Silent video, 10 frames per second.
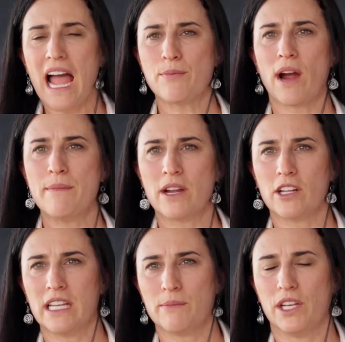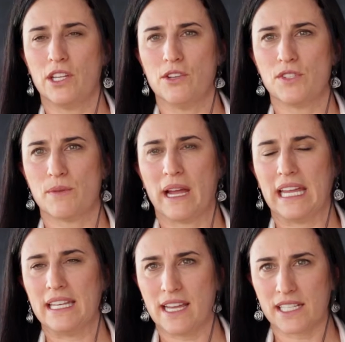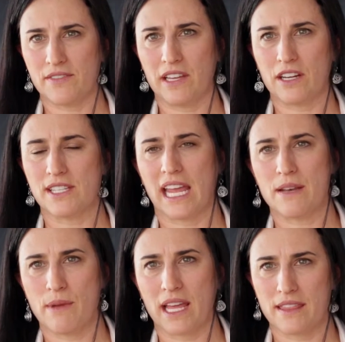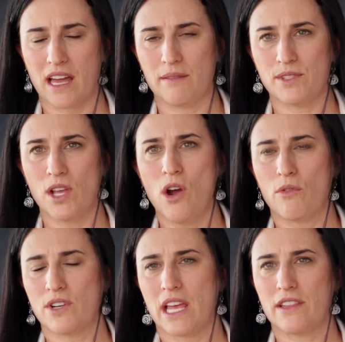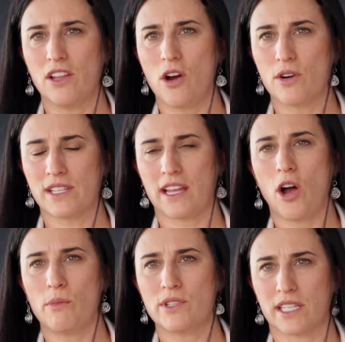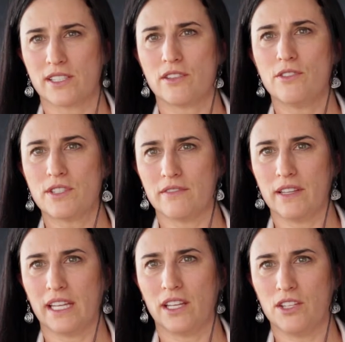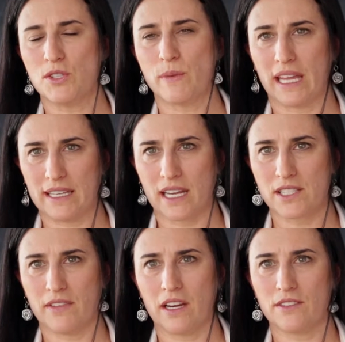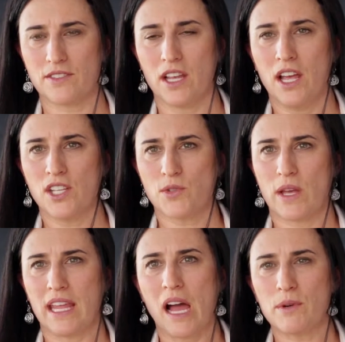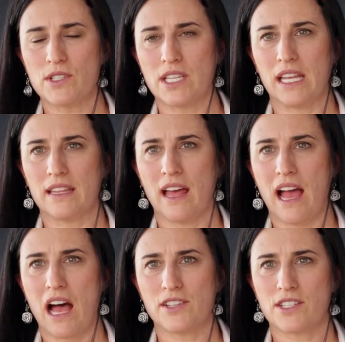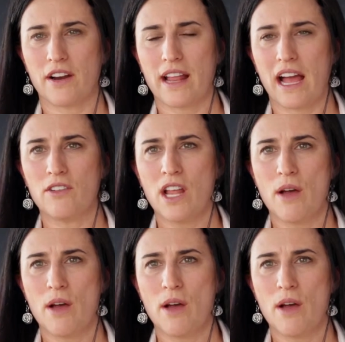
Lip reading: I primarily am going to use my index fingers and my thumbs, whereas on the lowers, I almost exclusively use my index fingers. So on the upper teeth, I'll start out